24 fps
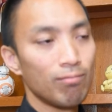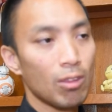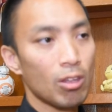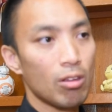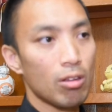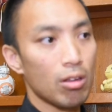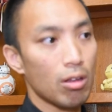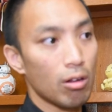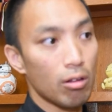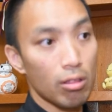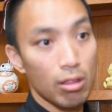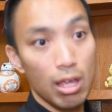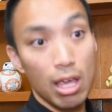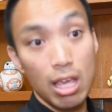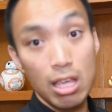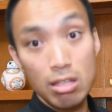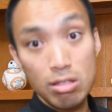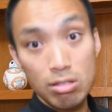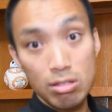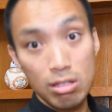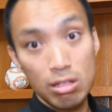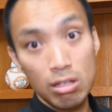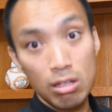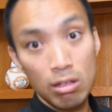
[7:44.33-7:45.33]
the
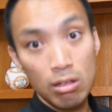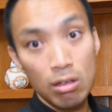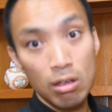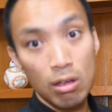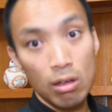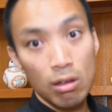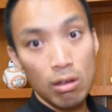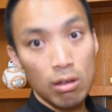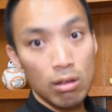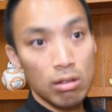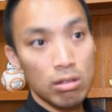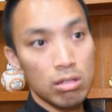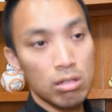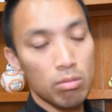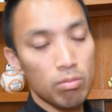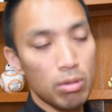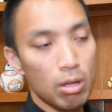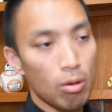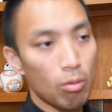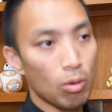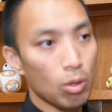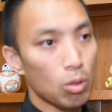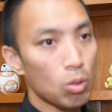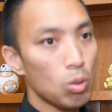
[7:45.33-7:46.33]
AC to be
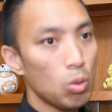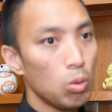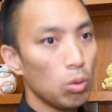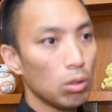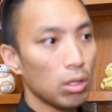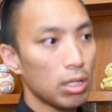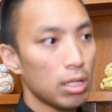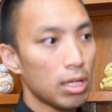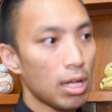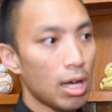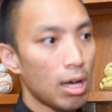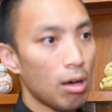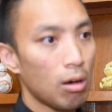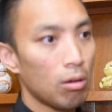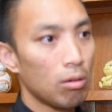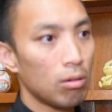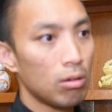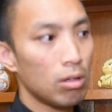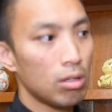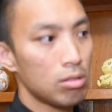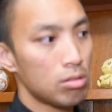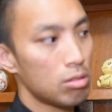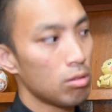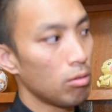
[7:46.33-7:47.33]
able to cool it
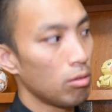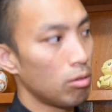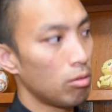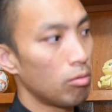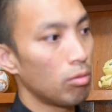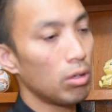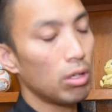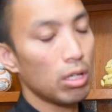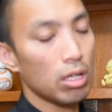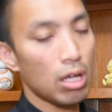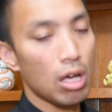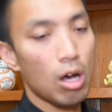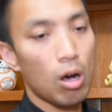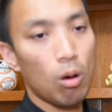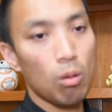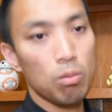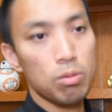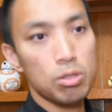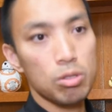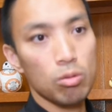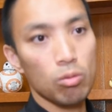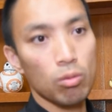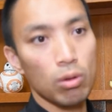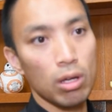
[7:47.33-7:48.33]
down, and so it really
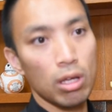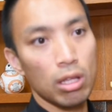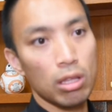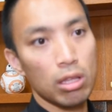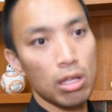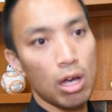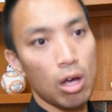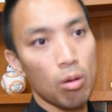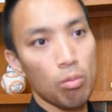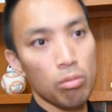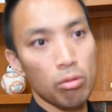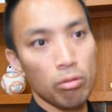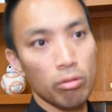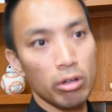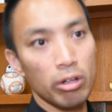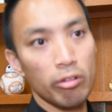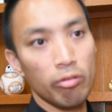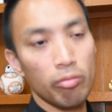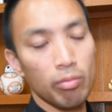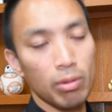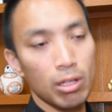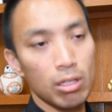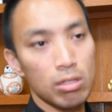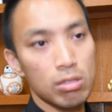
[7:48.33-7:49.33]
helps with our
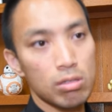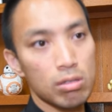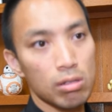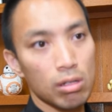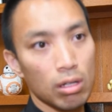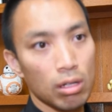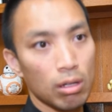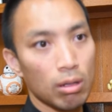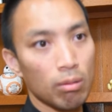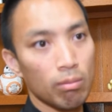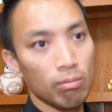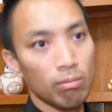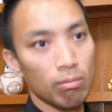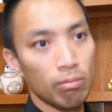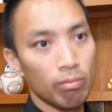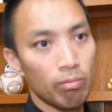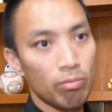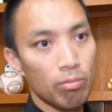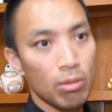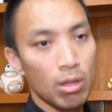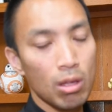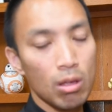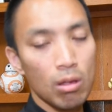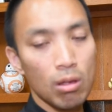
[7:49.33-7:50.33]
bereavements
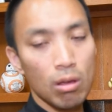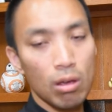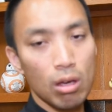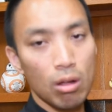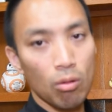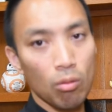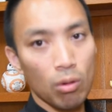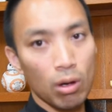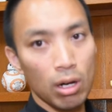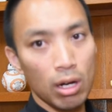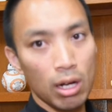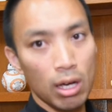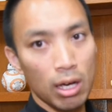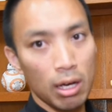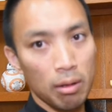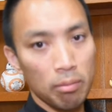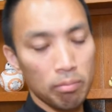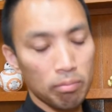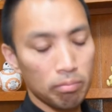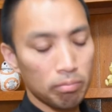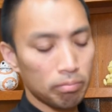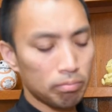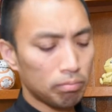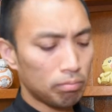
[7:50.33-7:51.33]
and
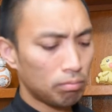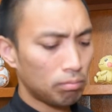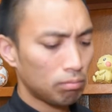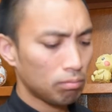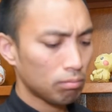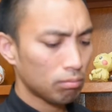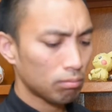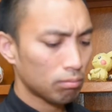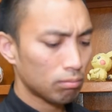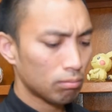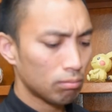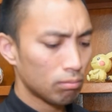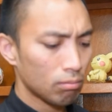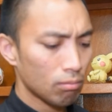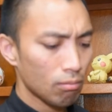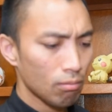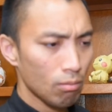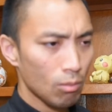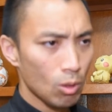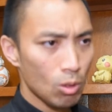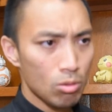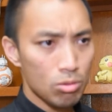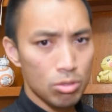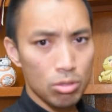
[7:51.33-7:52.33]
whatnot.
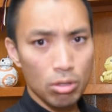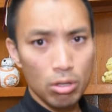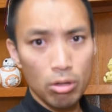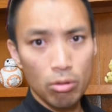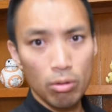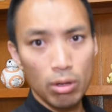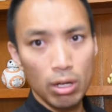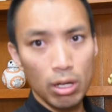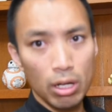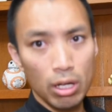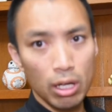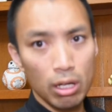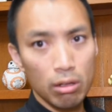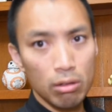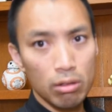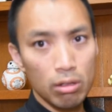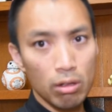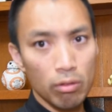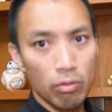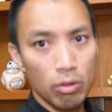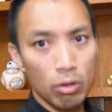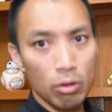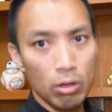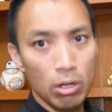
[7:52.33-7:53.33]
So anyway, again,
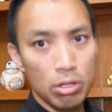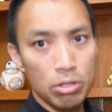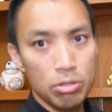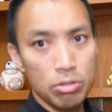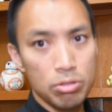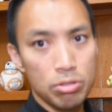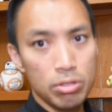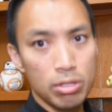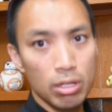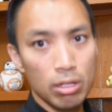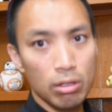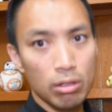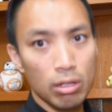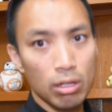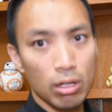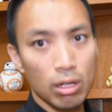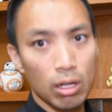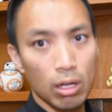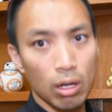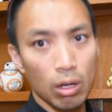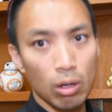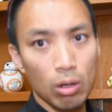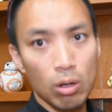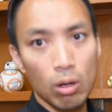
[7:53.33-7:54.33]
if you're interested,
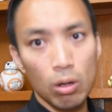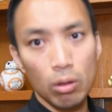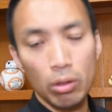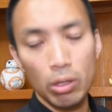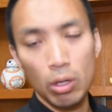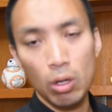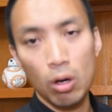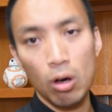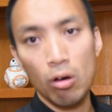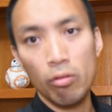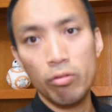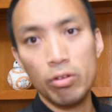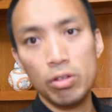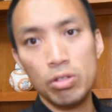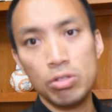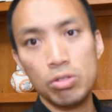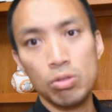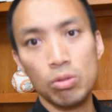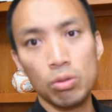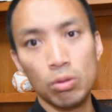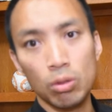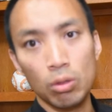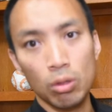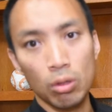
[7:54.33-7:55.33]
call the
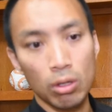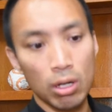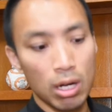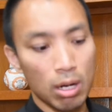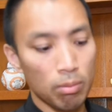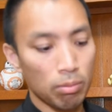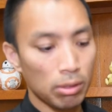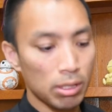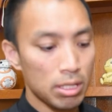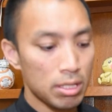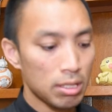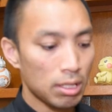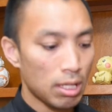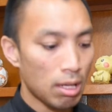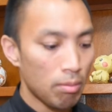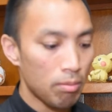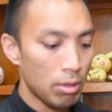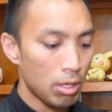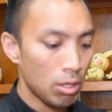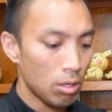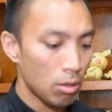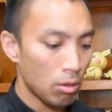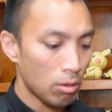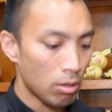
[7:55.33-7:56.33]
office or please let
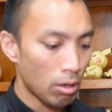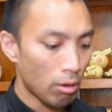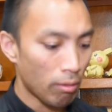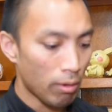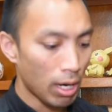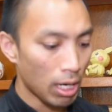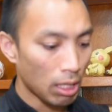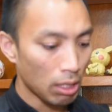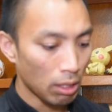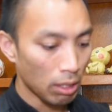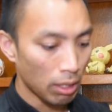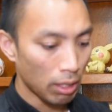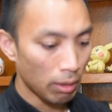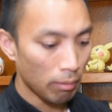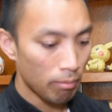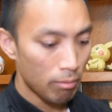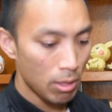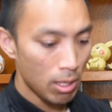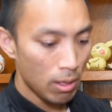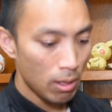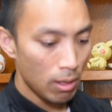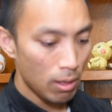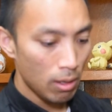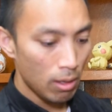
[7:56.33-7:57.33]
me know directly.
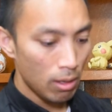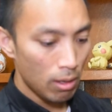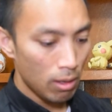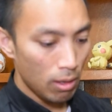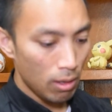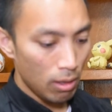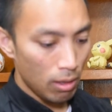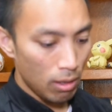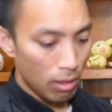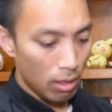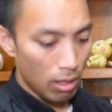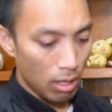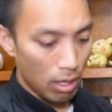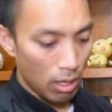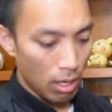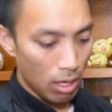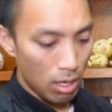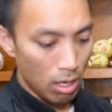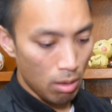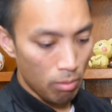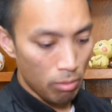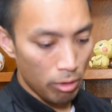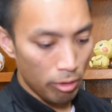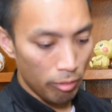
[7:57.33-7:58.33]
A
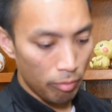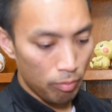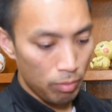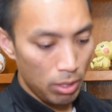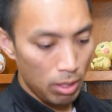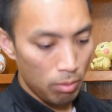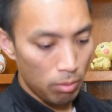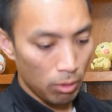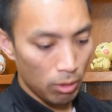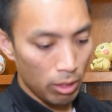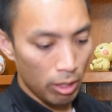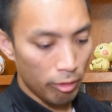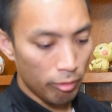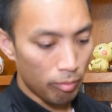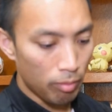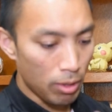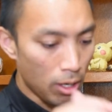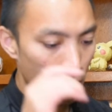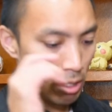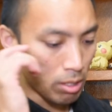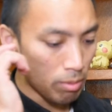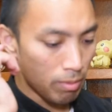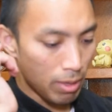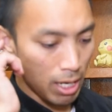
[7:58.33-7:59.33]
number of people have
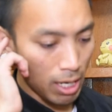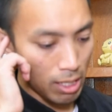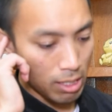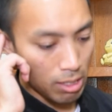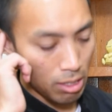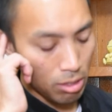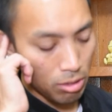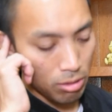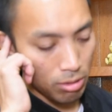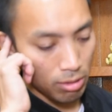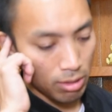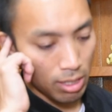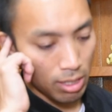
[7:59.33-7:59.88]
brought to my attention